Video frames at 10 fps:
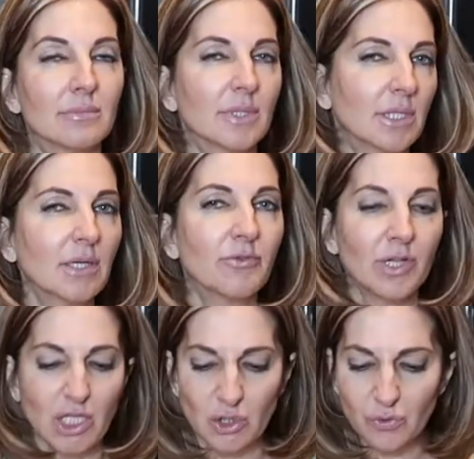I think for
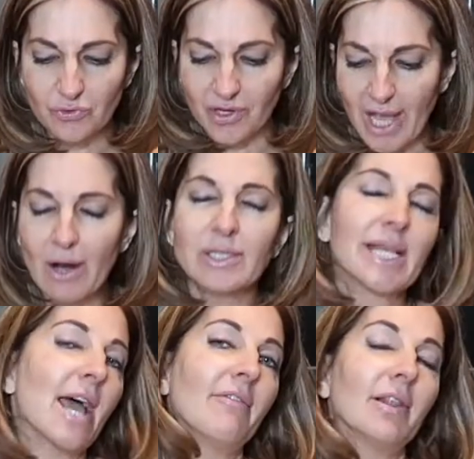like 2-3 hours.
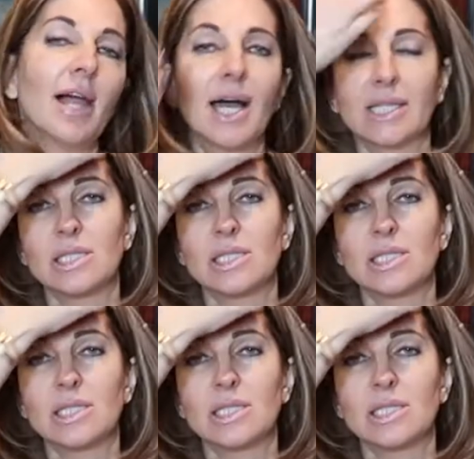I have a lot.